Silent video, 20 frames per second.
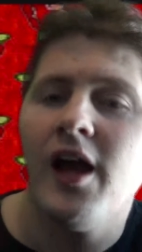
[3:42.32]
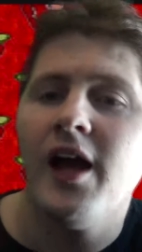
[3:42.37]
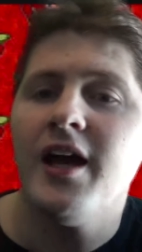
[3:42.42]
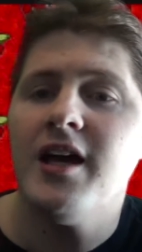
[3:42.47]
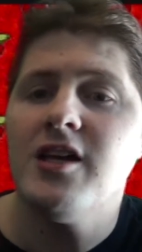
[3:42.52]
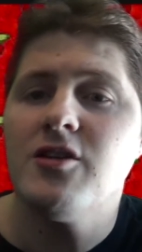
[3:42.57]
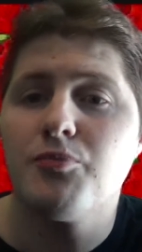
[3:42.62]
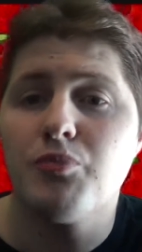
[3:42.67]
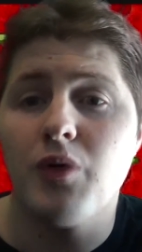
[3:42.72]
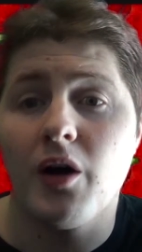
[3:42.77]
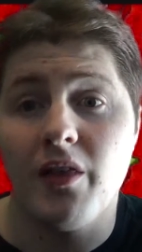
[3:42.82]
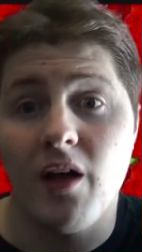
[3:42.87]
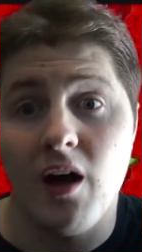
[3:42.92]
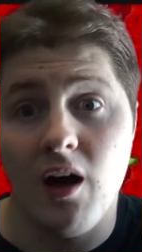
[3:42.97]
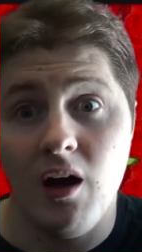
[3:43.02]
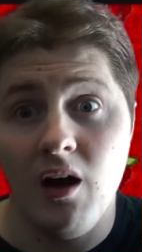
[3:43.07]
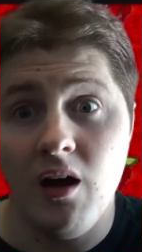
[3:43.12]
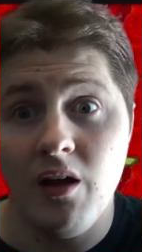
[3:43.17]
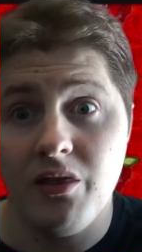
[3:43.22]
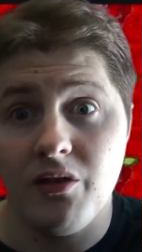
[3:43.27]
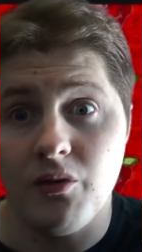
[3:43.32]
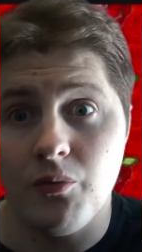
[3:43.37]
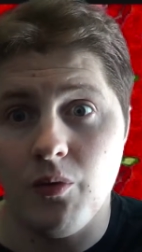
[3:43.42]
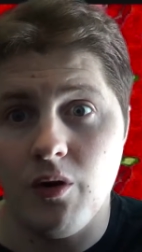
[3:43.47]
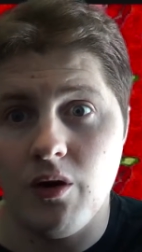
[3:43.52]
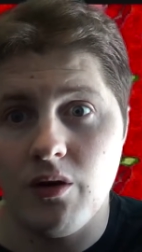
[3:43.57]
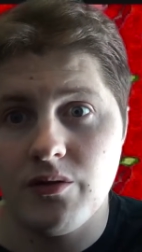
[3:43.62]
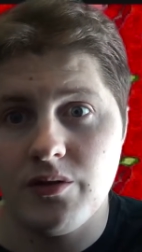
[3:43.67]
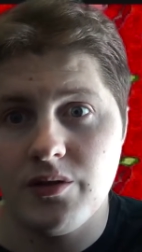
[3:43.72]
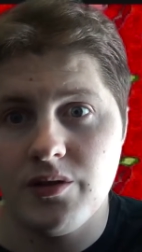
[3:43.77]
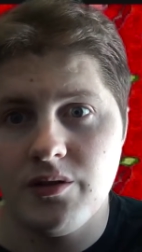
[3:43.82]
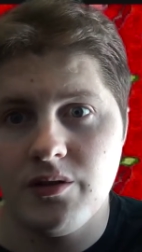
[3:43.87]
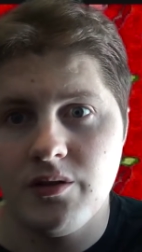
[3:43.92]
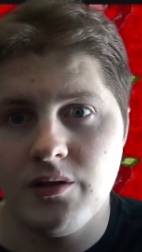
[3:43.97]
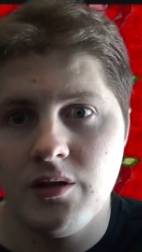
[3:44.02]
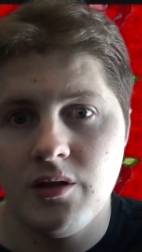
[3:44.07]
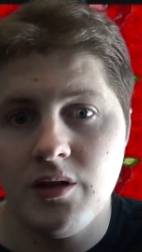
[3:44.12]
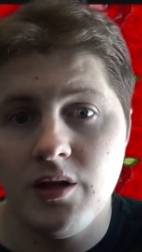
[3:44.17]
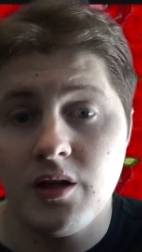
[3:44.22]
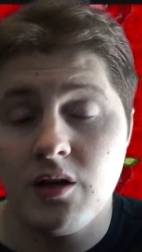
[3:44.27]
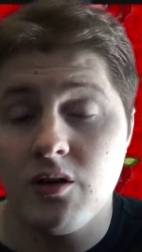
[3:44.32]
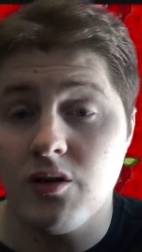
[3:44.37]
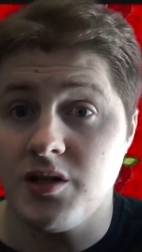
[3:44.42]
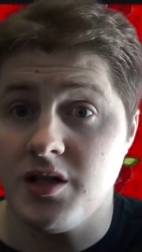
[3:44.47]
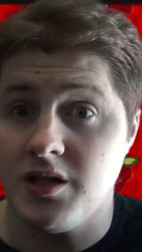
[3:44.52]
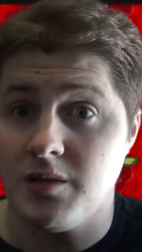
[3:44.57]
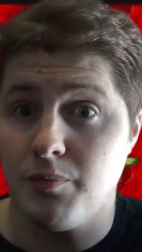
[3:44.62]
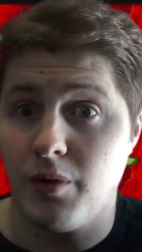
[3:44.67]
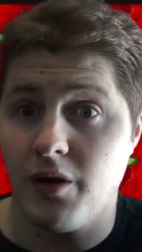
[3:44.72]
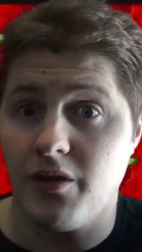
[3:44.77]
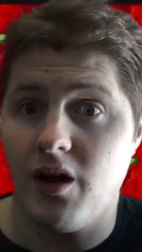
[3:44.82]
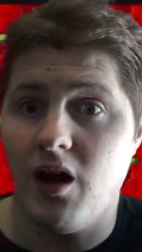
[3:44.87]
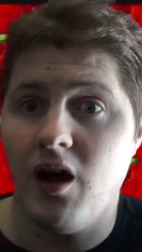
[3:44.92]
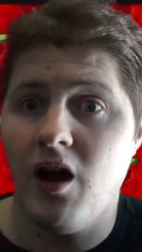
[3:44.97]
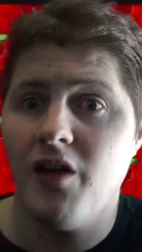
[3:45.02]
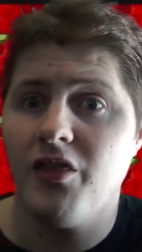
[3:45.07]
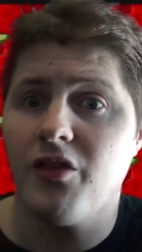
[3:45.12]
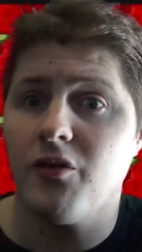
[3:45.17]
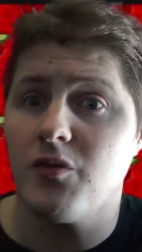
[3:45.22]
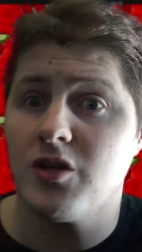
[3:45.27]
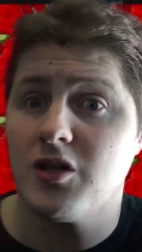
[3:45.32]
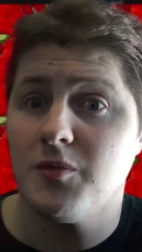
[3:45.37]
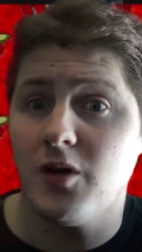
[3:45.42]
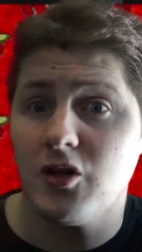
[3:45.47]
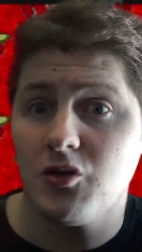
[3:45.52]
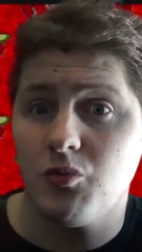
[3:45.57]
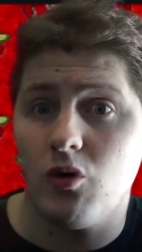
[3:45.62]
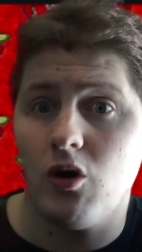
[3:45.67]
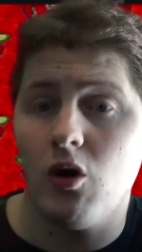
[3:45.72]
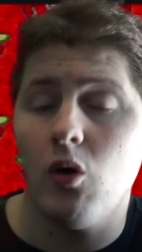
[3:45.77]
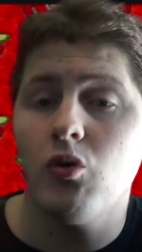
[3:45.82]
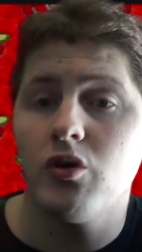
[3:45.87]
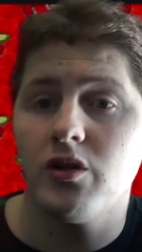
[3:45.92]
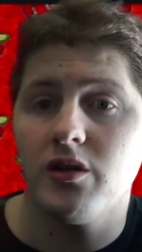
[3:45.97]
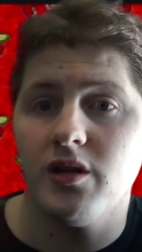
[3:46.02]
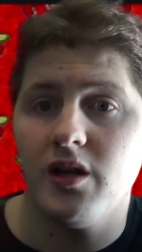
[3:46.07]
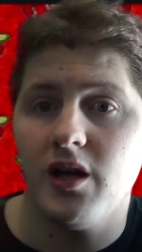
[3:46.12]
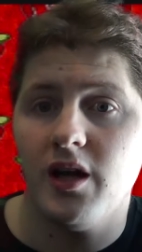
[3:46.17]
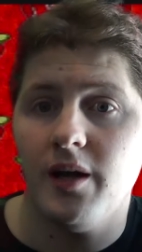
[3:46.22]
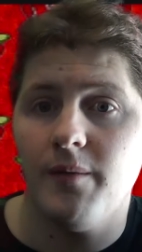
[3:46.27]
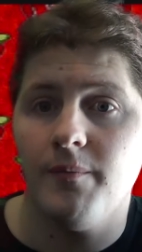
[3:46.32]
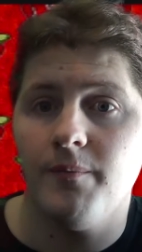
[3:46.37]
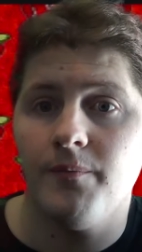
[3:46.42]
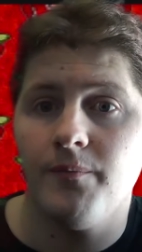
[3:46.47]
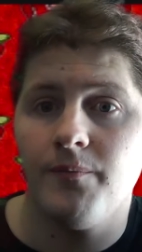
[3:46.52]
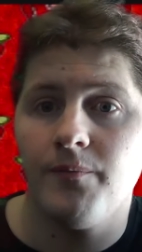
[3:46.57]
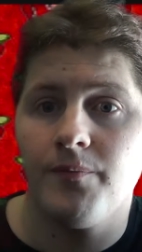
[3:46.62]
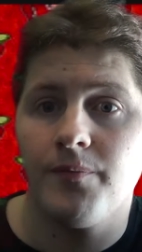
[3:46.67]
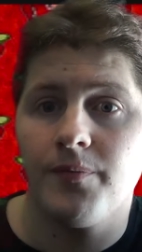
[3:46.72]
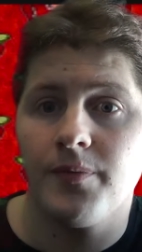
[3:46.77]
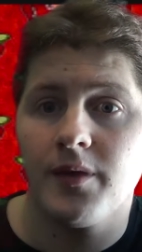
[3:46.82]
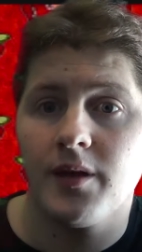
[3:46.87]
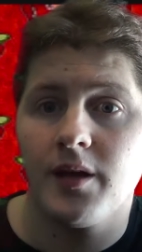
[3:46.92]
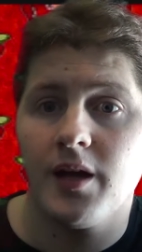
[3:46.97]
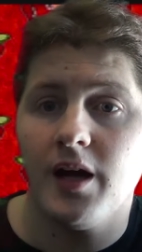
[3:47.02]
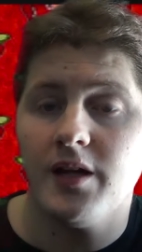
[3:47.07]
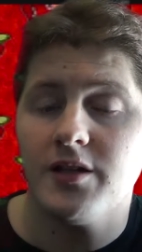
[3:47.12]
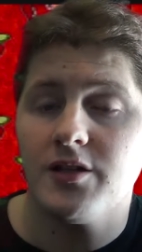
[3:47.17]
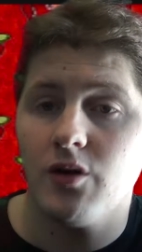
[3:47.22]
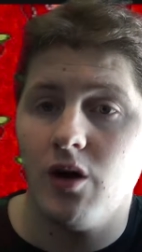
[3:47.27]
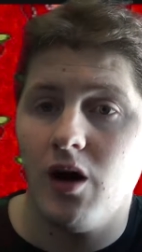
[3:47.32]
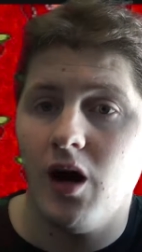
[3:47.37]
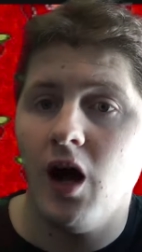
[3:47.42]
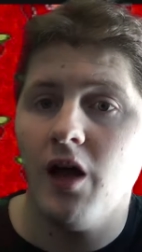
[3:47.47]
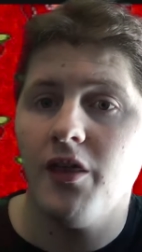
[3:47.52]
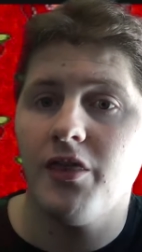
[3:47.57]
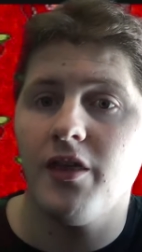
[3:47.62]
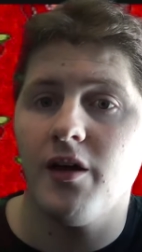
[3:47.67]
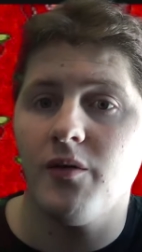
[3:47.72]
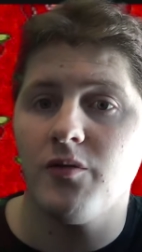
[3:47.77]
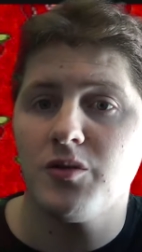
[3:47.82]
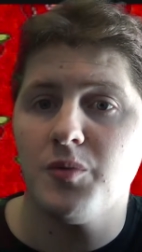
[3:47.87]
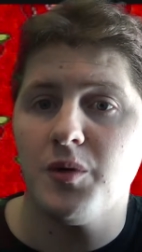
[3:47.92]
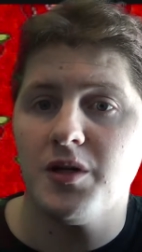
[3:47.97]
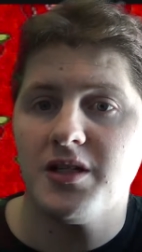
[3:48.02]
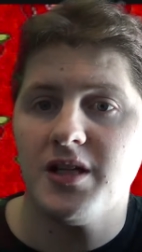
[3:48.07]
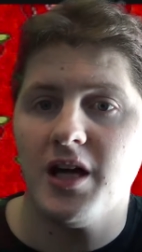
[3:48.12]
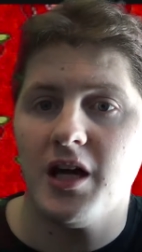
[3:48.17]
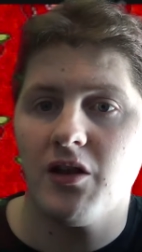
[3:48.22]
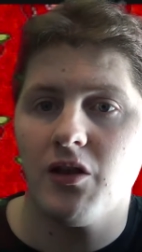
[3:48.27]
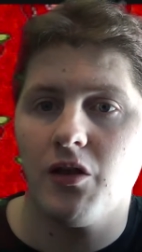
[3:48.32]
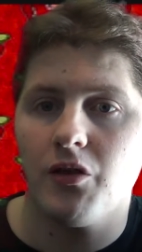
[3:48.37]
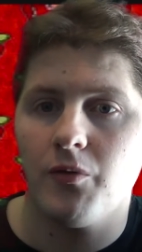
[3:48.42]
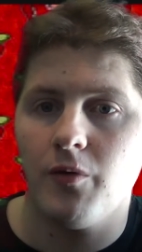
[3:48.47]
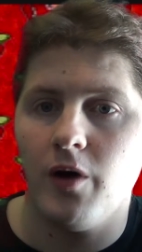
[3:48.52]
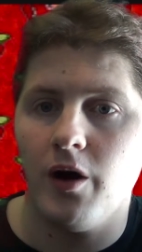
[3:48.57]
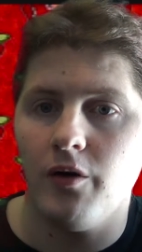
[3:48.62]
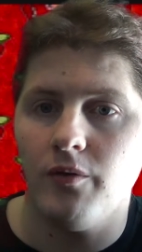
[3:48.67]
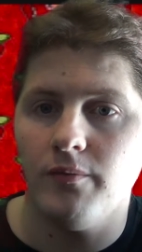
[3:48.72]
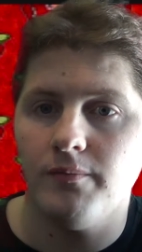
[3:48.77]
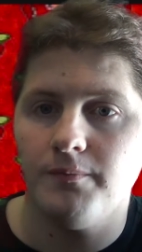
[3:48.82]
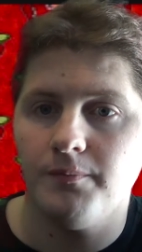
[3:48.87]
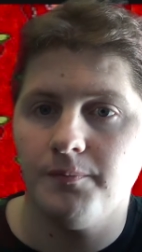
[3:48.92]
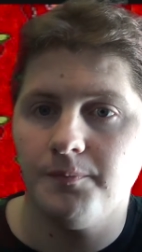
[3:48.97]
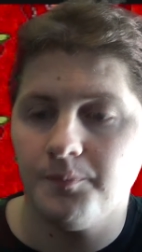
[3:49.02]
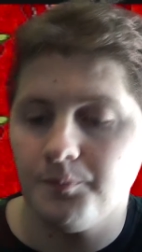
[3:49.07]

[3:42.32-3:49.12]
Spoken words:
His brother Arthur was, because his brother Arthur was much more older than him, and so Arthur was meant to take the throne.